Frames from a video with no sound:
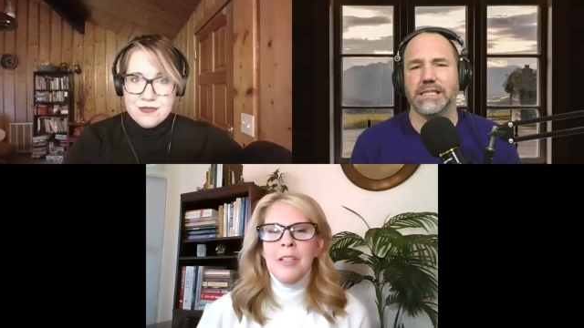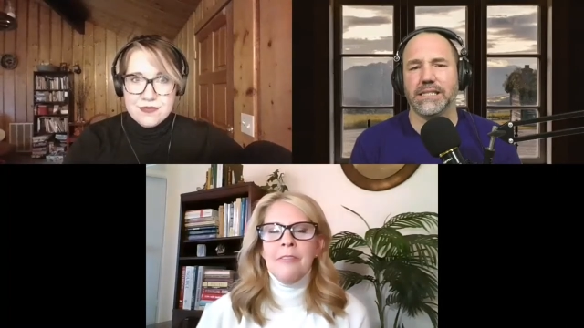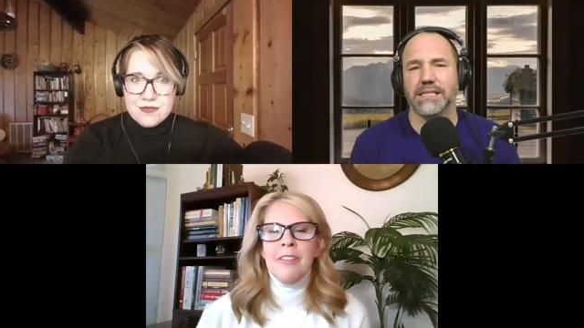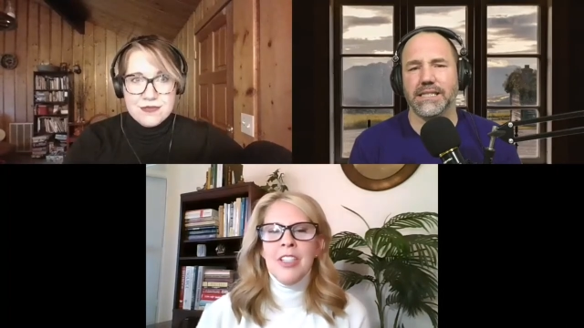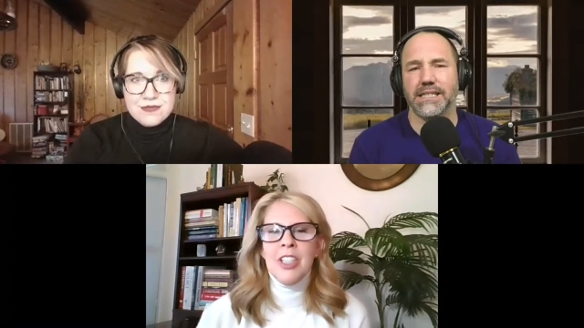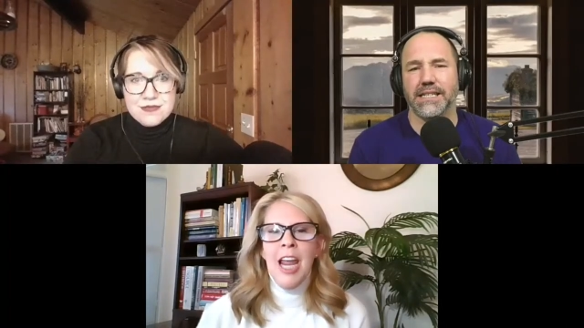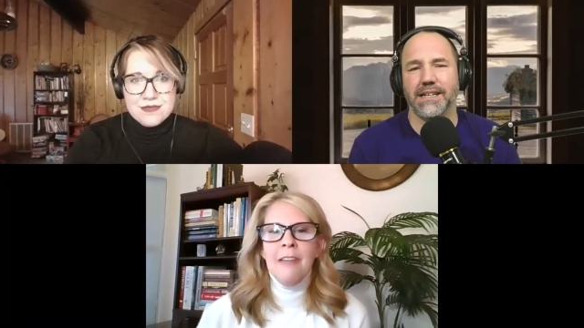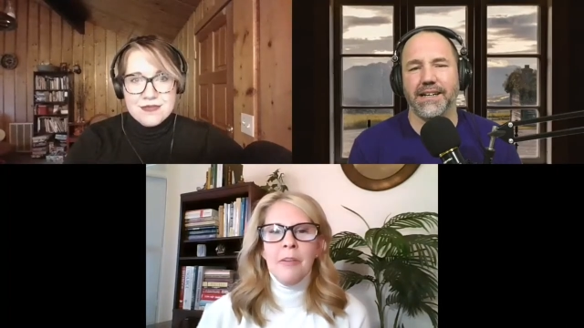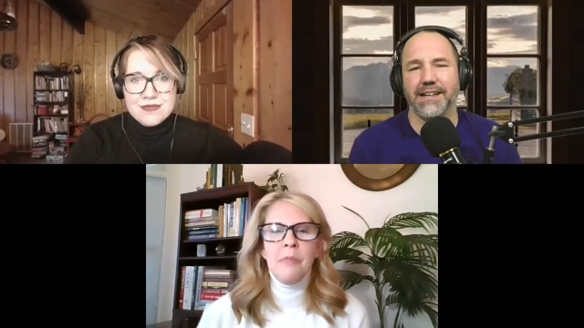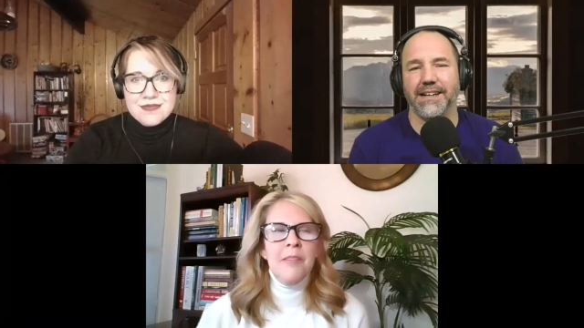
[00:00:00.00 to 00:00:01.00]
Speaker 1: different state
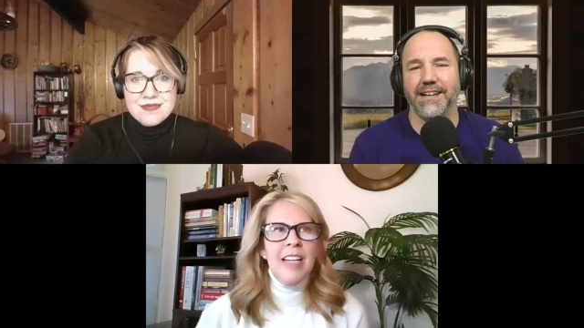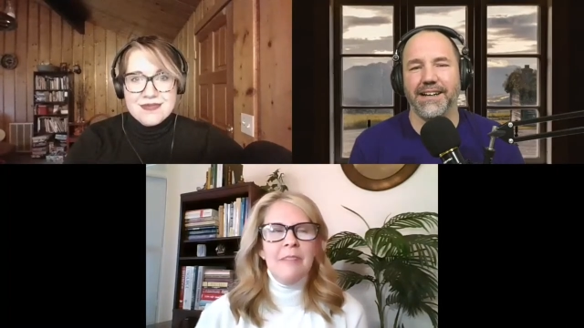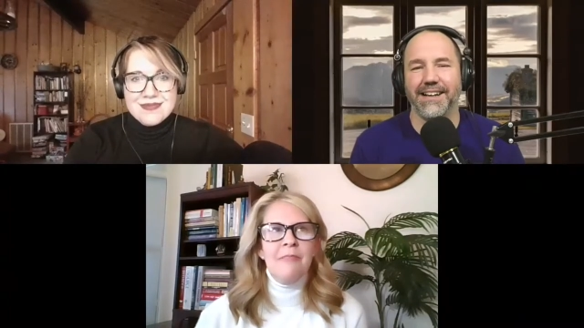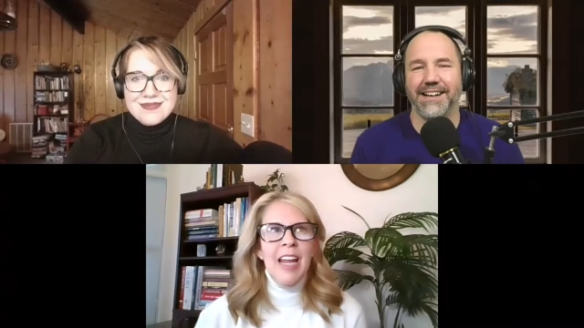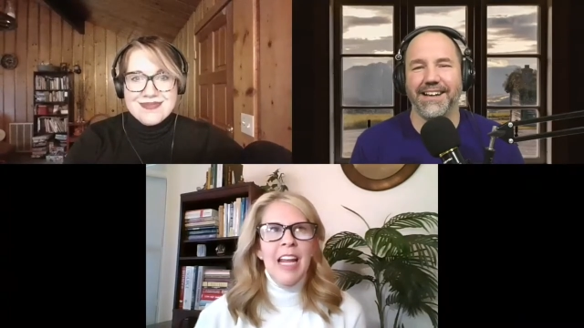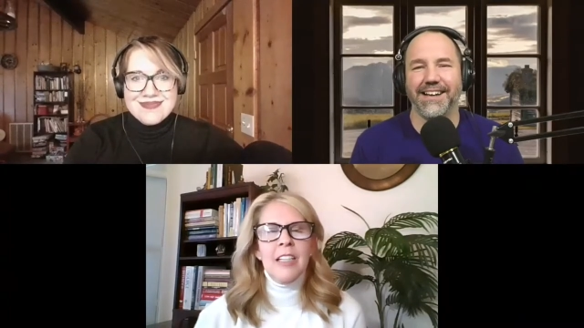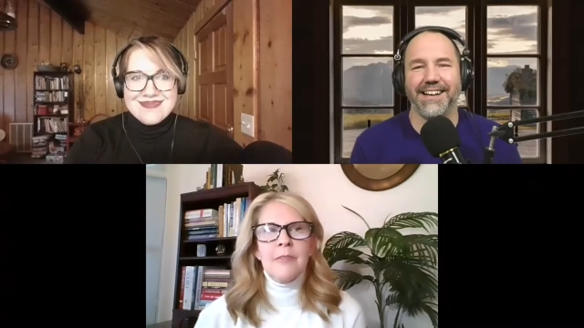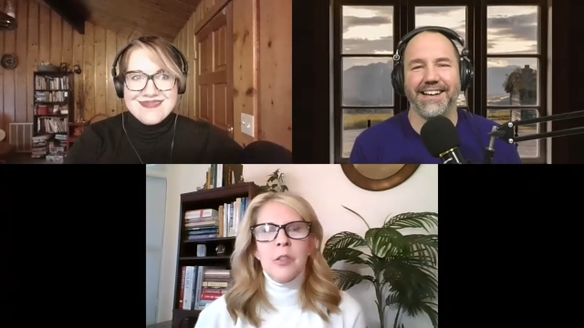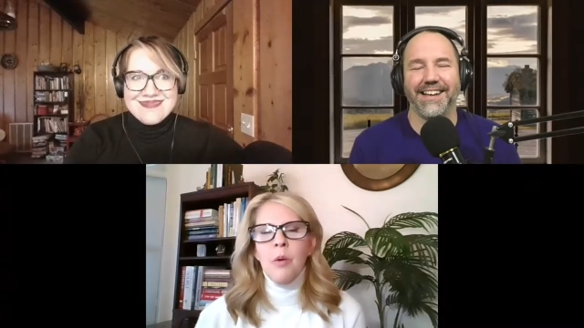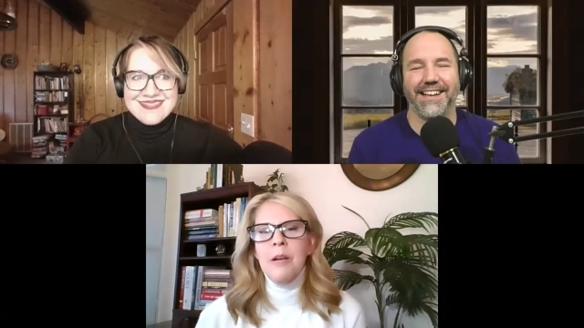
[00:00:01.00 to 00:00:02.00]
from living in Phoenix for
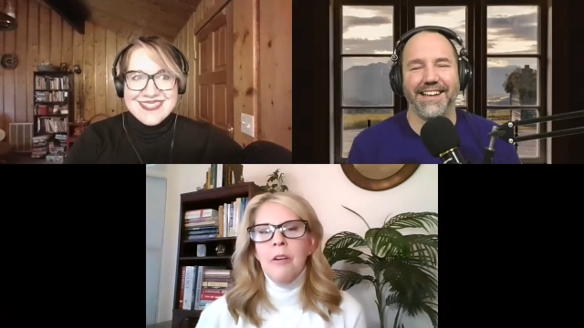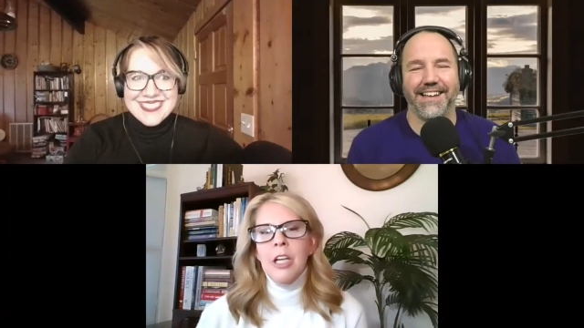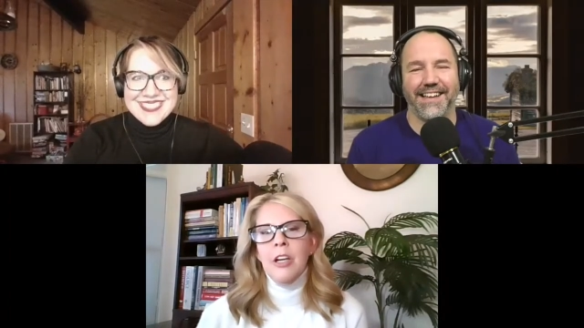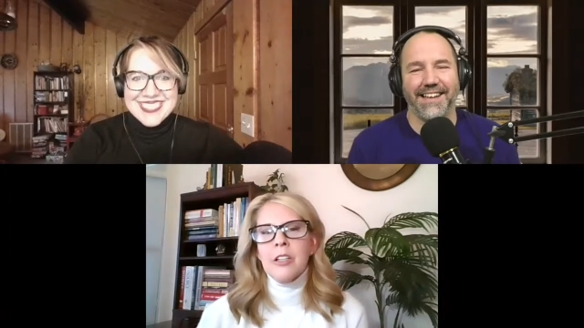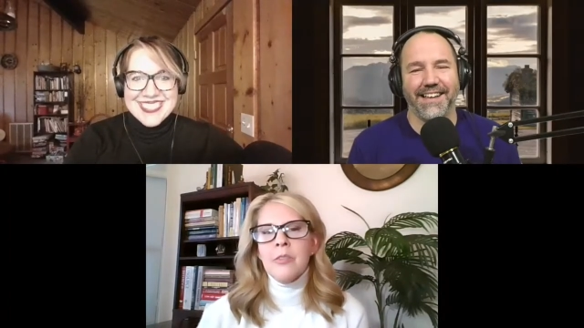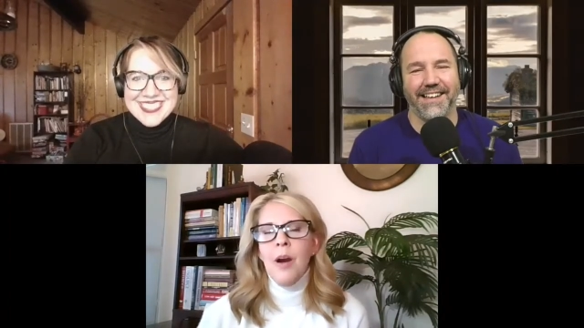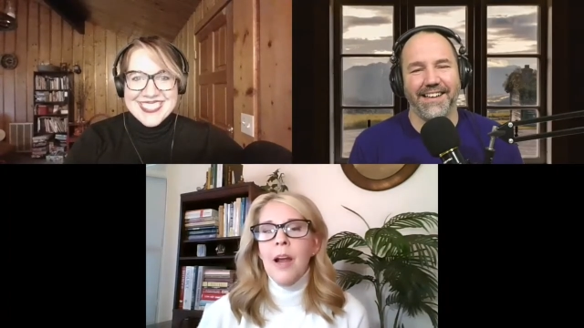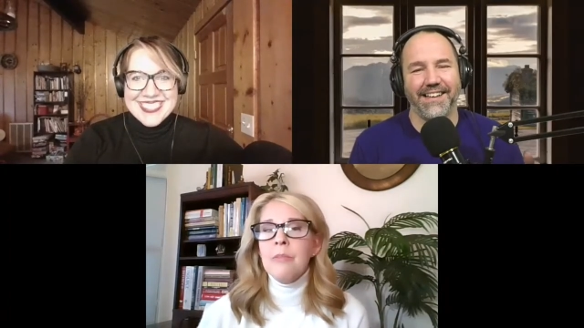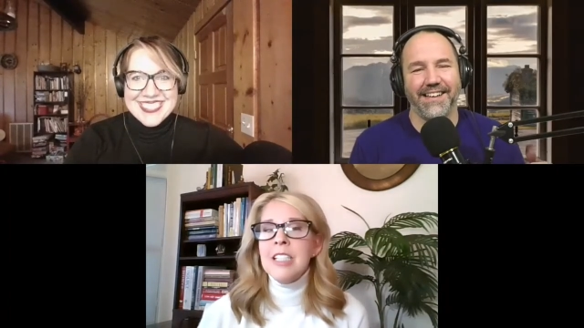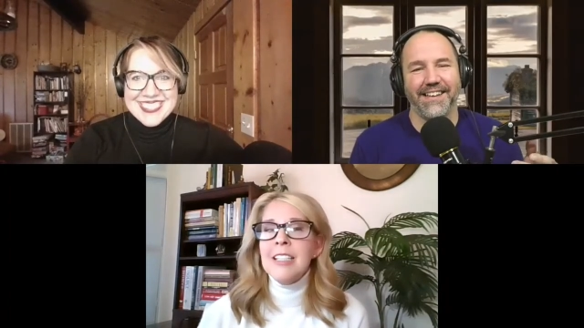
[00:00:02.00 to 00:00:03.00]
21 years where I
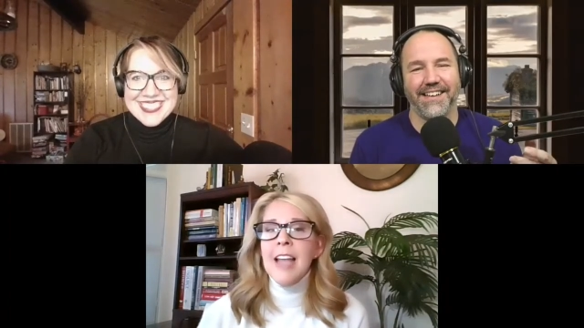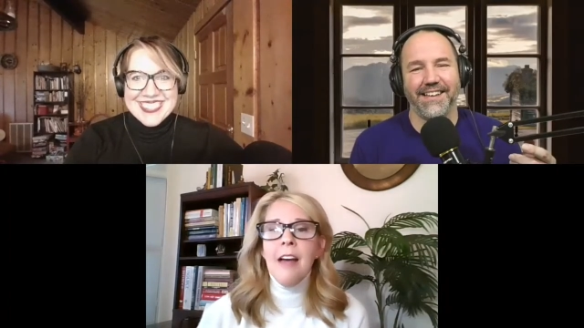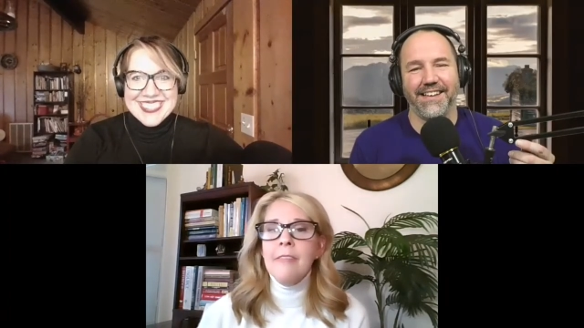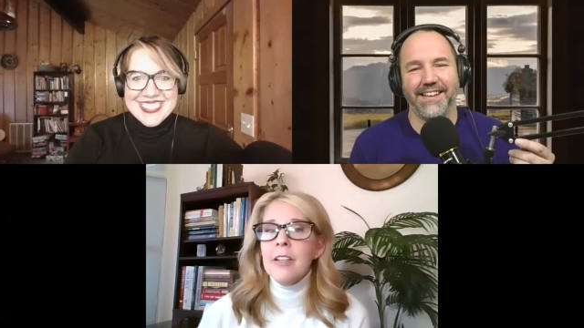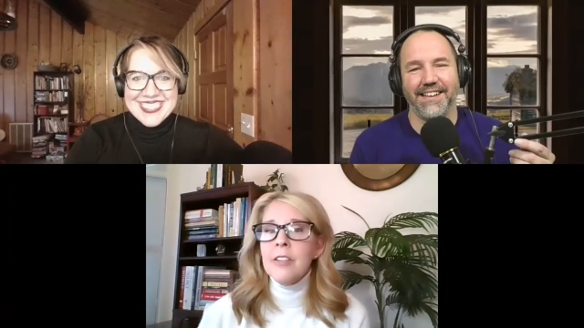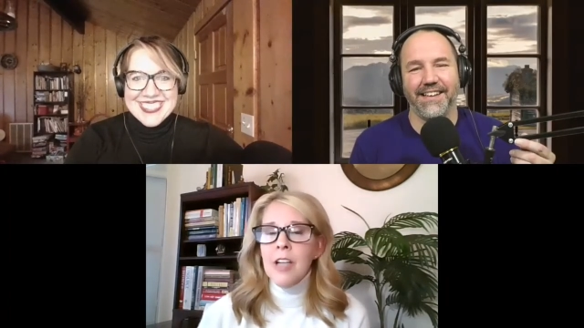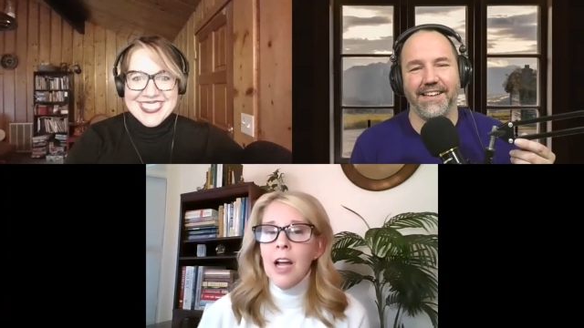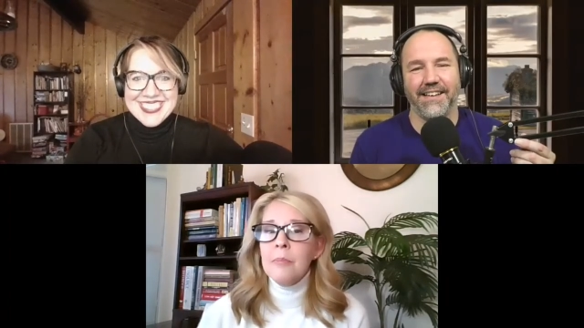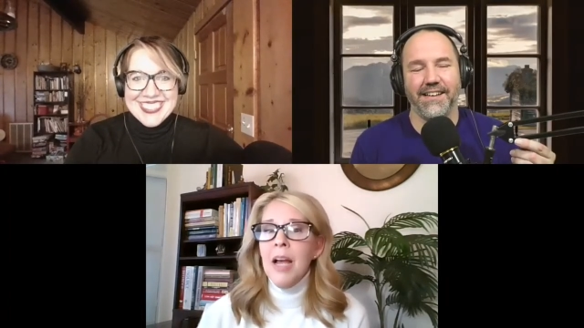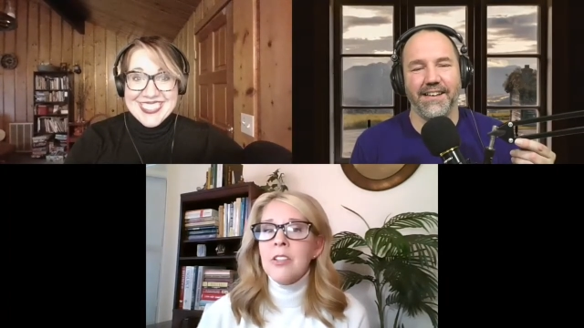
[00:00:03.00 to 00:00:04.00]
was never
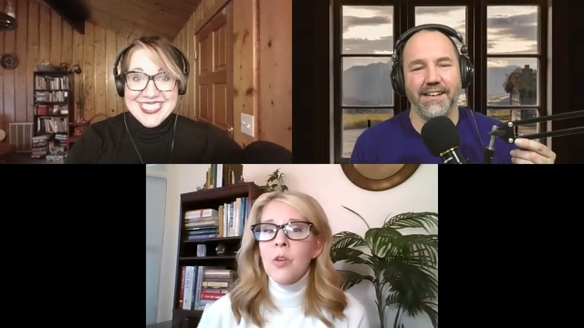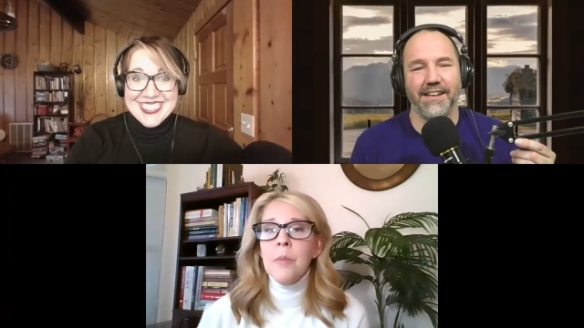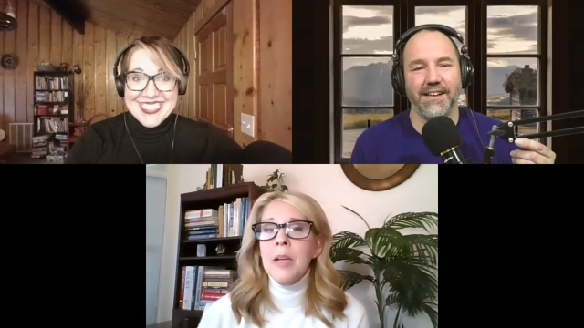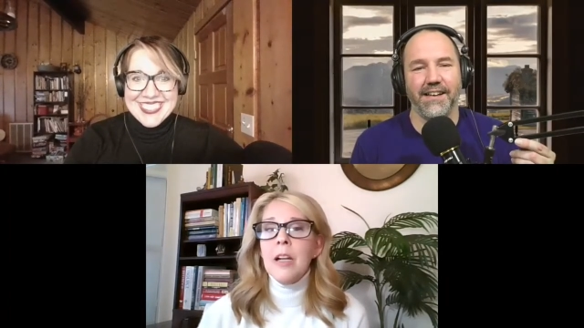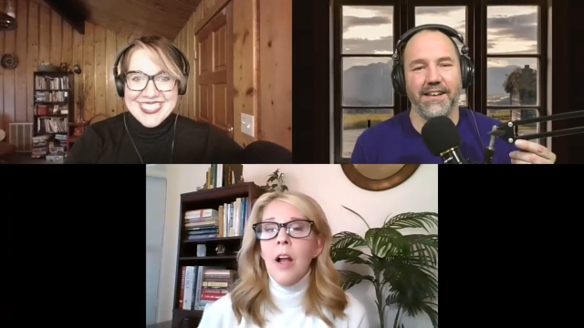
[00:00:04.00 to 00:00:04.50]
stung by a scorpion,